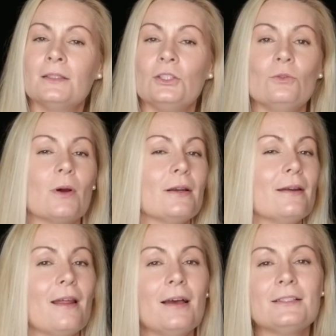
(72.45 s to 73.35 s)
You are
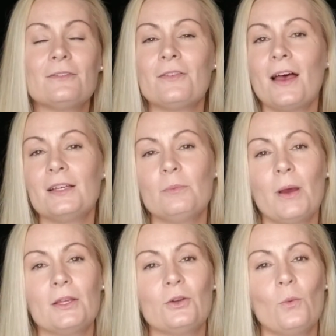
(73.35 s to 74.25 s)
not defined
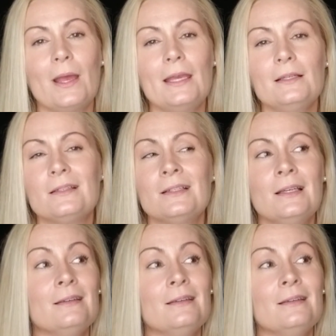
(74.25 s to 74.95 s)
by your weight.